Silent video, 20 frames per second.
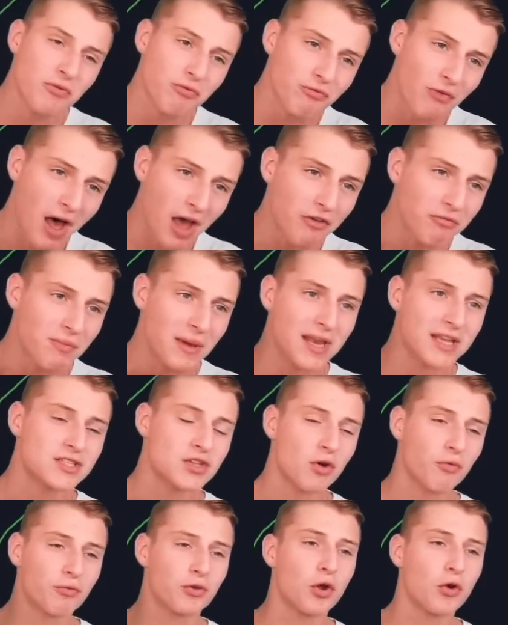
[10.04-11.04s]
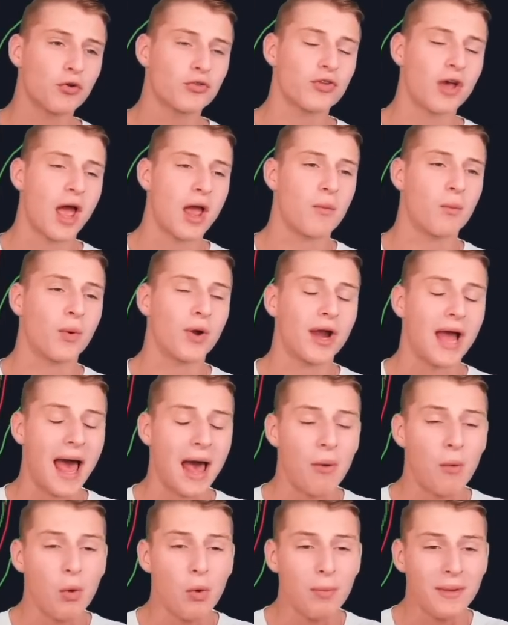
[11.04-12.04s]
5 minutes of your time where I
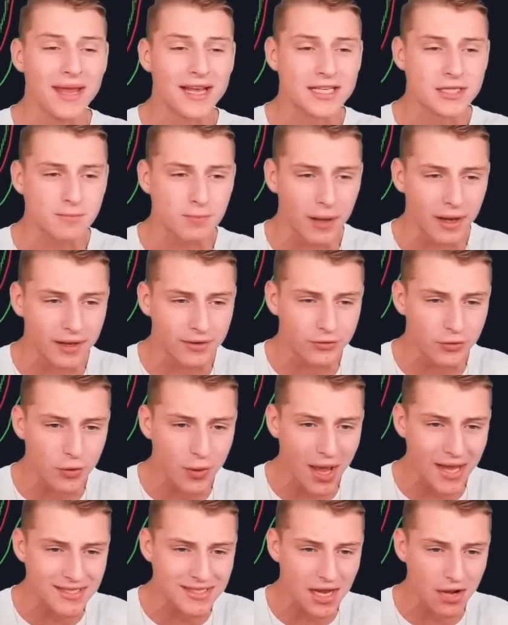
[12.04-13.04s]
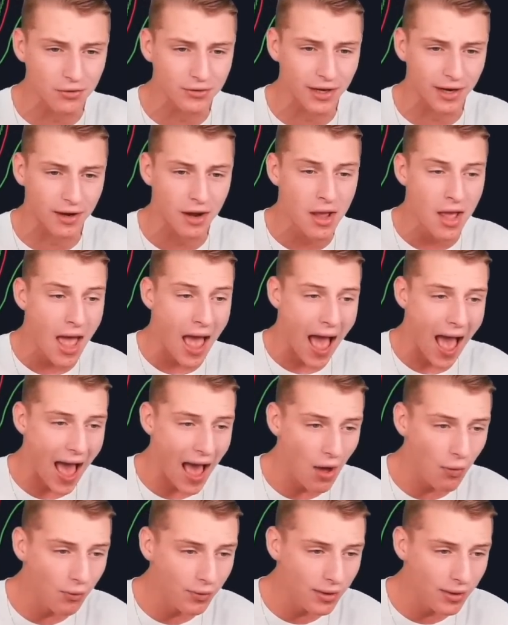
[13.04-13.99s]
will be explaining to you guys out there how